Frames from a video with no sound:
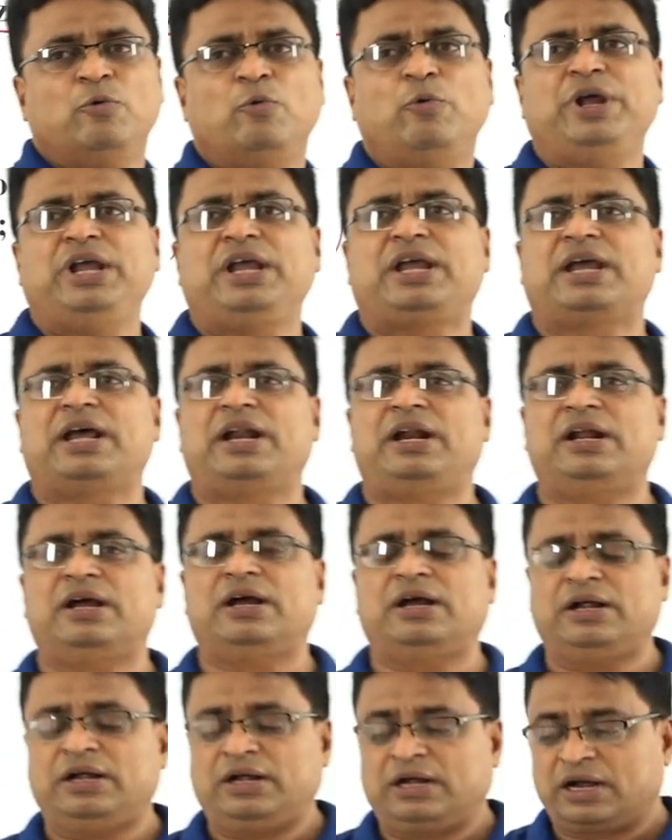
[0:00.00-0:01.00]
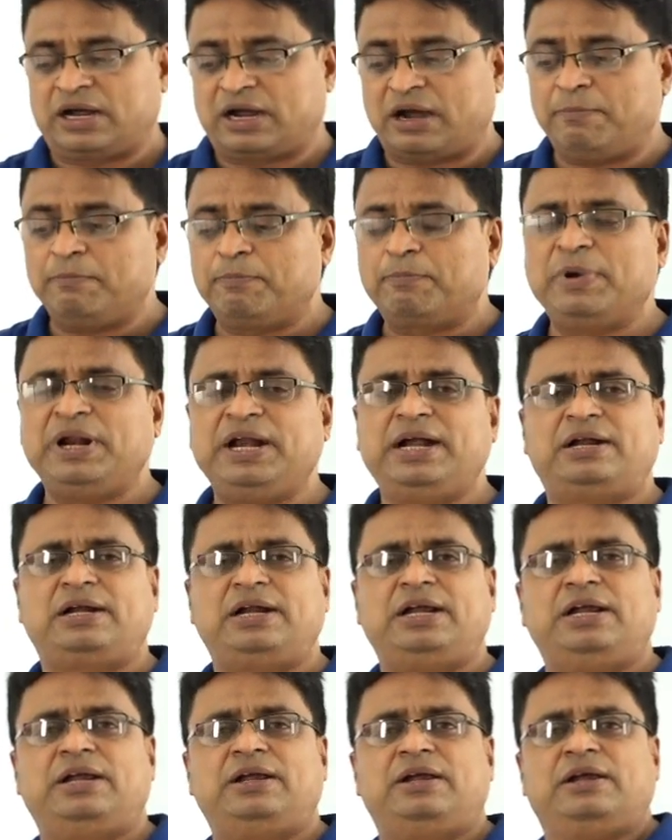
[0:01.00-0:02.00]
we can
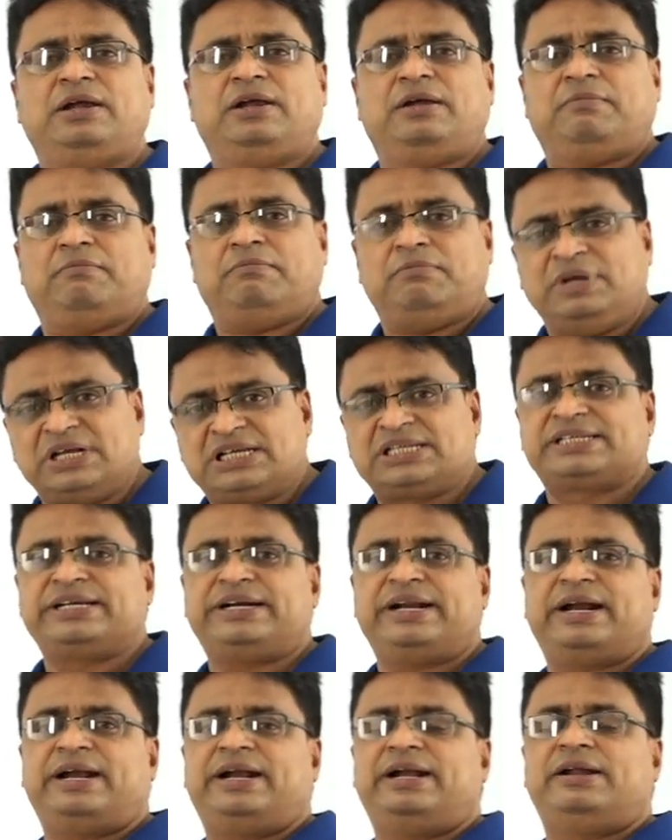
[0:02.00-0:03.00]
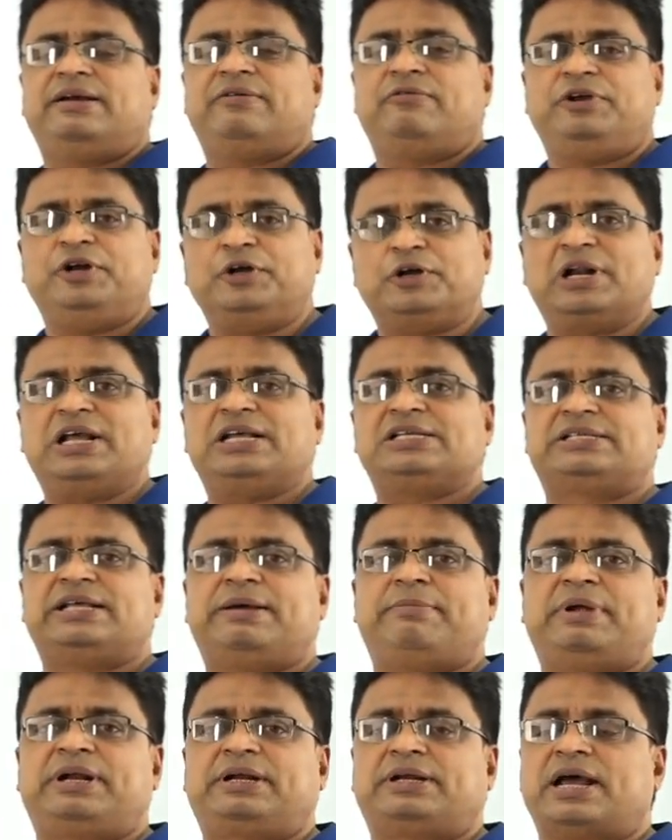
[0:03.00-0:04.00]
completely mix it and utilize
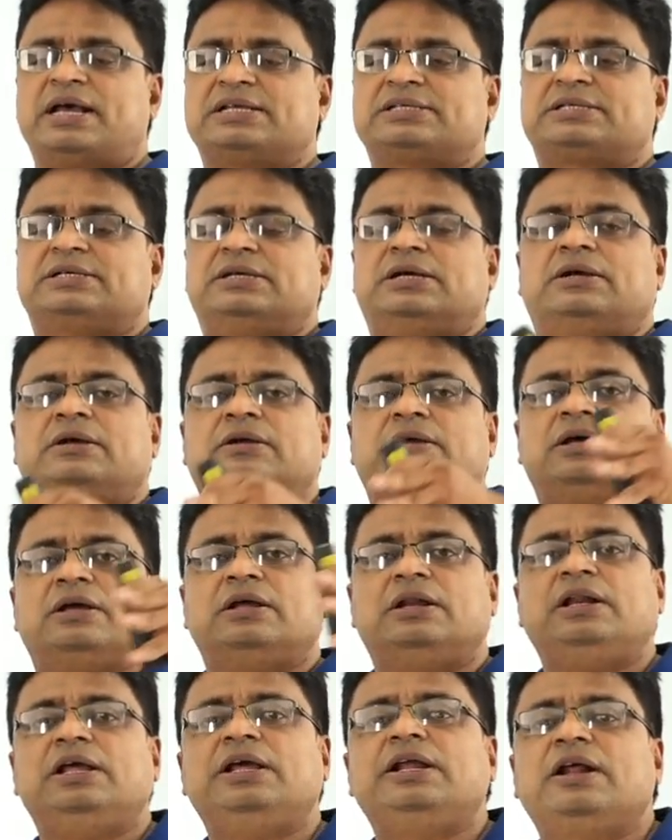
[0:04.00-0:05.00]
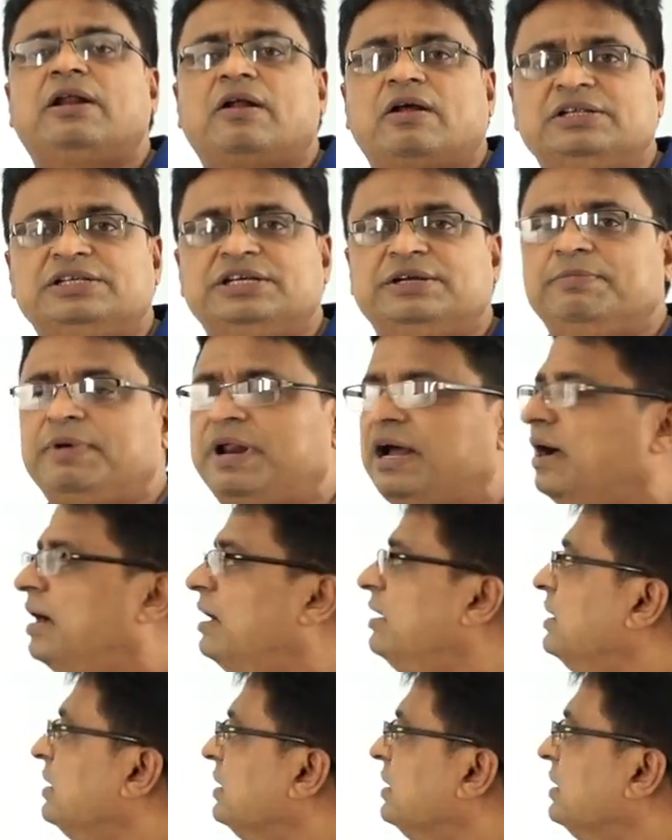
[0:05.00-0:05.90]
them as linear algebra.